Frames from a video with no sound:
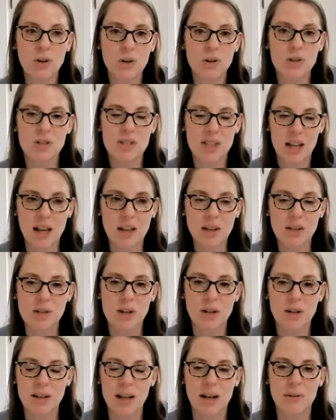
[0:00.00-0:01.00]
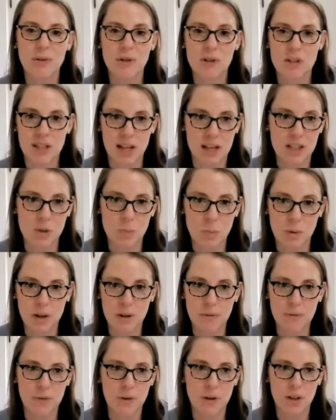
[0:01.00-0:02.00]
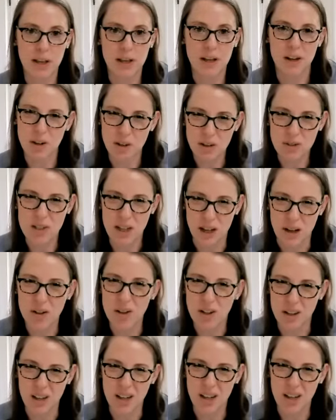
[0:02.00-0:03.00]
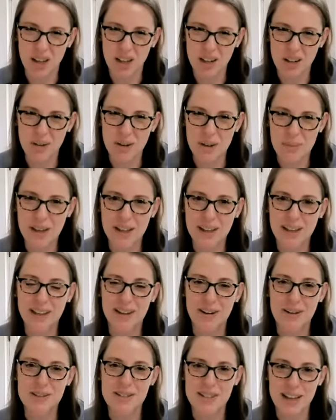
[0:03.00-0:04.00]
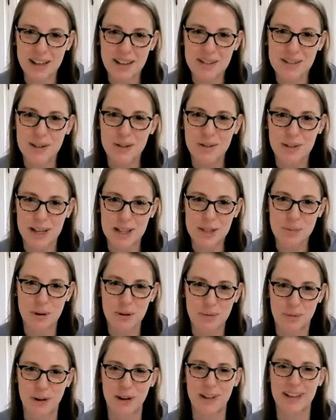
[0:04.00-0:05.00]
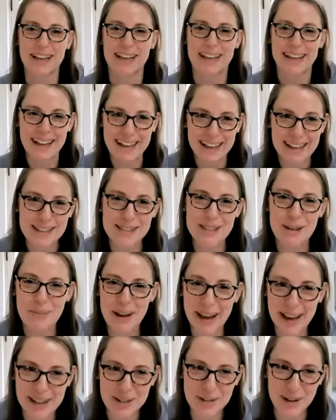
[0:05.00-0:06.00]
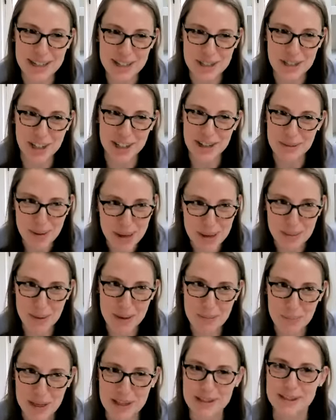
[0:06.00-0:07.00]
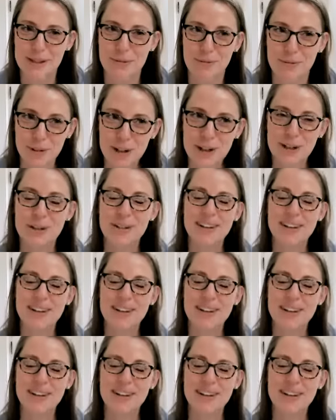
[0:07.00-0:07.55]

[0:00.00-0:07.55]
your cells are never desperate for like a Girl Scout cookie. You know what I mean? Your cells are desperate for like some hydration and maybe a piece of fruit.